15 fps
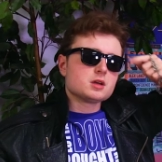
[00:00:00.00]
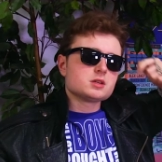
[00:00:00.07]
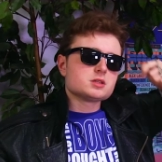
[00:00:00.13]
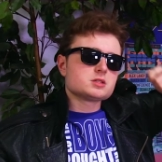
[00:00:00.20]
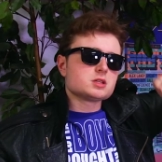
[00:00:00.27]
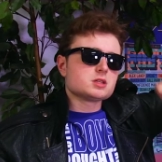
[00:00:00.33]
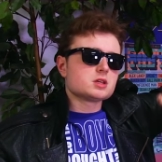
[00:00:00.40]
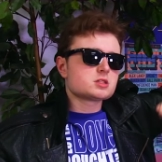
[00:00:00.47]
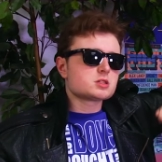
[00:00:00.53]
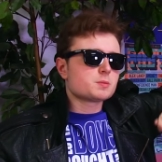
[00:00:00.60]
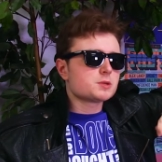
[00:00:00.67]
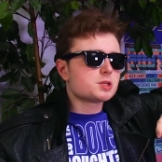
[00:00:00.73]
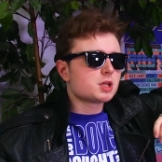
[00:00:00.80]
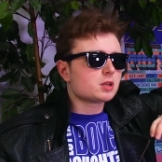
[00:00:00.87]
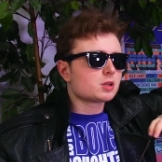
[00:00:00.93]
See, there's a
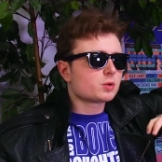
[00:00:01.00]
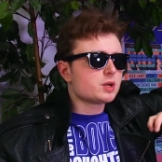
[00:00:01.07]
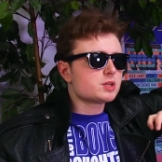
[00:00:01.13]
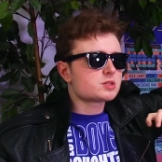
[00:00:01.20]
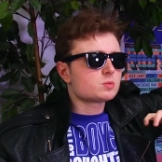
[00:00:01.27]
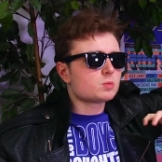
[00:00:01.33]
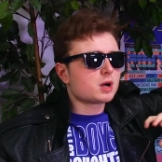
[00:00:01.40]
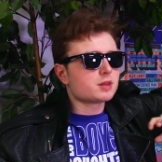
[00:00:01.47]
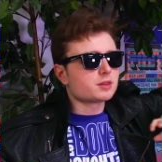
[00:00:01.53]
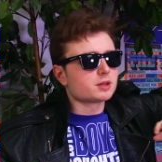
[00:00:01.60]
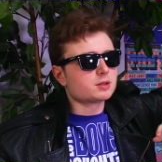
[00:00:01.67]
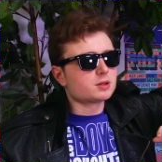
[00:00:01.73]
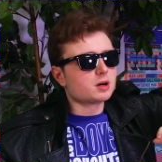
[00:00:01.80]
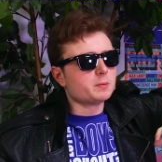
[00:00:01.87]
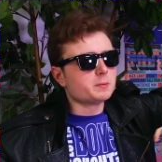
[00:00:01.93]
particular reason why they
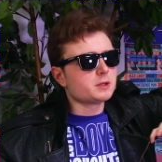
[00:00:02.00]
call